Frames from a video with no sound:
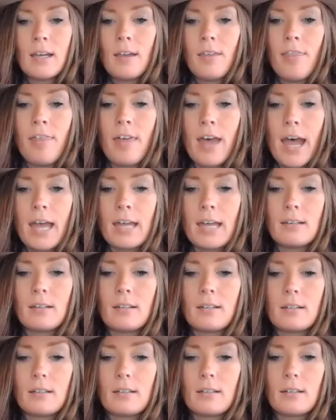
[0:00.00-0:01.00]
That
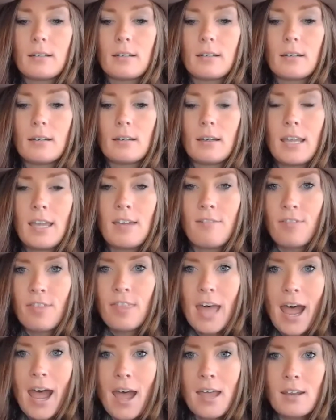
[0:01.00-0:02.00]
if
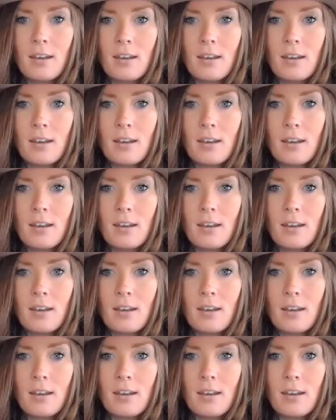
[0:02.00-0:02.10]
that